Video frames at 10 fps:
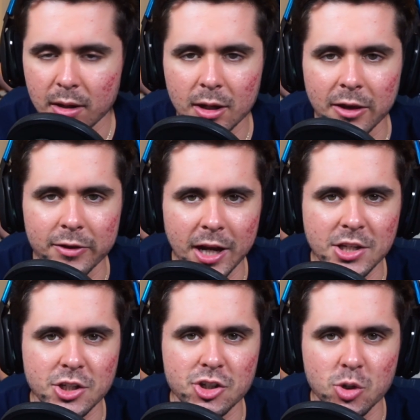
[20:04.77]
If you
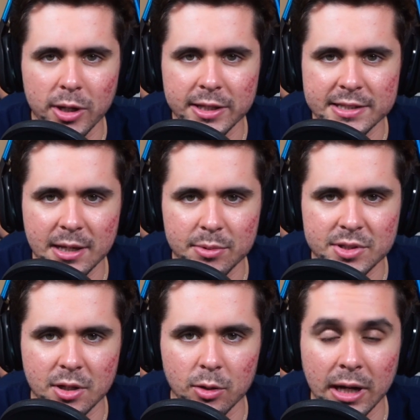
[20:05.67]
guys enjoyed this
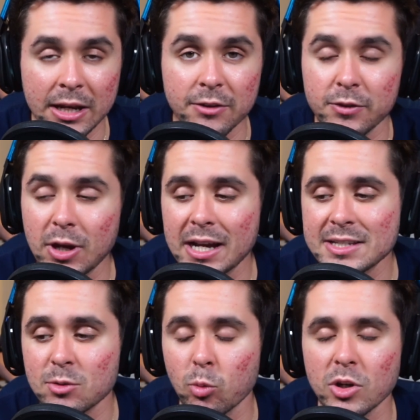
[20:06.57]
episode, and if you
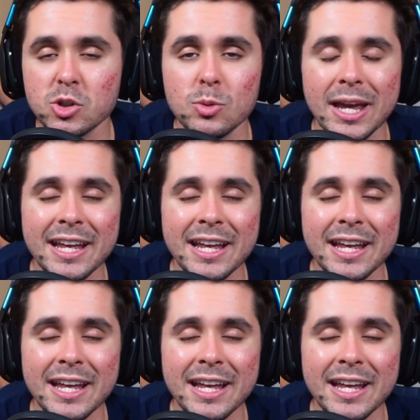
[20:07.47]
guys want to